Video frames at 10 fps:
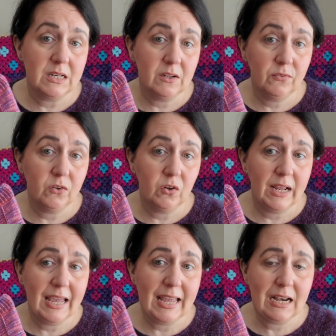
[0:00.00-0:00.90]
different on a
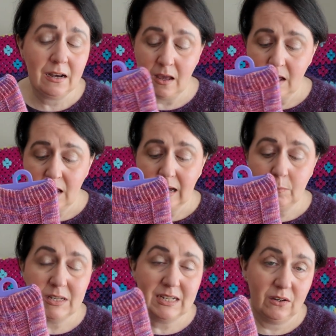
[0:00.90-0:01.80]
heel, I
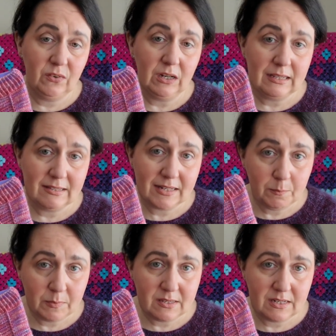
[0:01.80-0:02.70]
would definitely
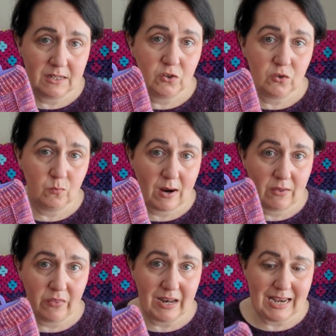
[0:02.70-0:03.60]
slip the stitch
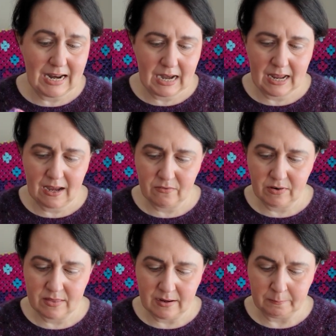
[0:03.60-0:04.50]
rather than knitting
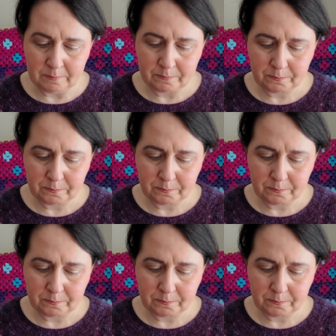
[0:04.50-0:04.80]
everything.